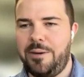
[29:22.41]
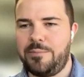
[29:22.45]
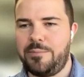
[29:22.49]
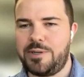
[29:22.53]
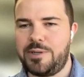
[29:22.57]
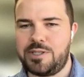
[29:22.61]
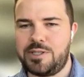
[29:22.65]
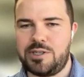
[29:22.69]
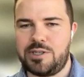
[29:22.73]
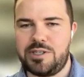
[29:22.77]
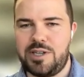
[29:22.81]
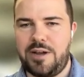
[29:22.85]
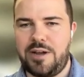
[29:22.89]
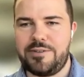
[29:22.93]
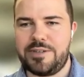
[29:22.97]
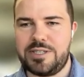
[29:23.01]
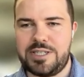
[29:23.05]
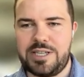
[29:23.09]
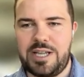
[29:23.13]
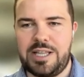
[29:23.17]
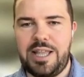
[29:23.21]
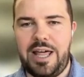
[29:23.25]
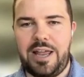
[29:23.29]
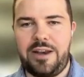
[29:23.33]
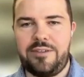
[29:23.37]
because there's
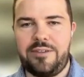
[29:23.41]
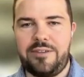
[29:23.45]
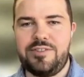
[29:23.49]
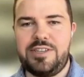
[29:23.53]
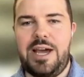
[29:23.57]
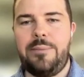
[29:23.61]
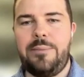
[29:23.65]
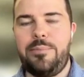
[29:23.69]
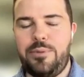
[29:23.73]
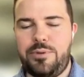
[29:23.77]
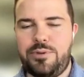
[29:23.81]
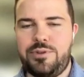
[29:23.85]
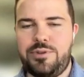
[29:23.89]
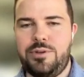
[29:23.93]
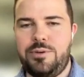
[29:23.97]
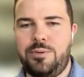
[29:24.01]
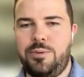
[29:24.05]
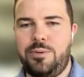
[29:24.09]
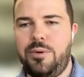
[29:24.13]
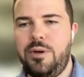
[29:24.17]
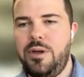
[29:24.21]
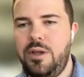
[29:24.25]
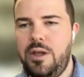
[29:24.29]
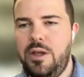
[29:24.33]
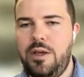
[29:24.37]
obviously a lot of depth
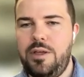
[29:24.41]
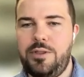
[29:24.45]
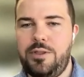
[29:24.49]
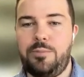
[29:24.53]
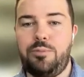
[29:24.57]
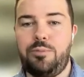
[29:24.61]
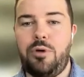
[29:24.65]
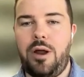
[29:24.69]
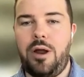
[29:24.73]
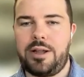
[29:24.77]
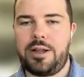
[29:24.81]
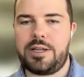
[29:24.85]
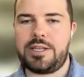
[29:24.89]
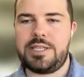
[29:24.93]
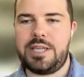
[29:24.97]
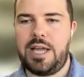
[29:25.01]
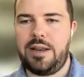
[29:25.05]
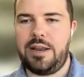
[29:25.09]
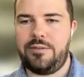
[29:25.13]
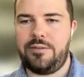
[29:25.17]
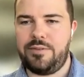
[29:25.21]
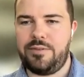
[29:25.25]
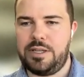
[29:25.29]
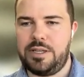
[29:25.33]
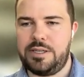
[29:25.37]
to the product
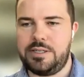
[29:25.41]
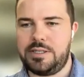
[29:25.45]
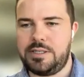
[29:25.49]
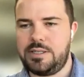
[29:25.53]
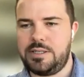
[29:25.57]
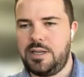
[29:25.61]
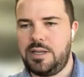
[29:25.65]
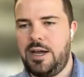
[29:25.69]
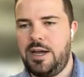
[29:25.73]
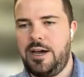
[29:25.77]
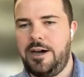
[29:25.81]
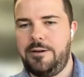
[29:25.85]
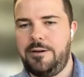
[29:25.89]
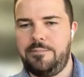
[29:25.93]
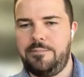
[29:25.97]
side of this.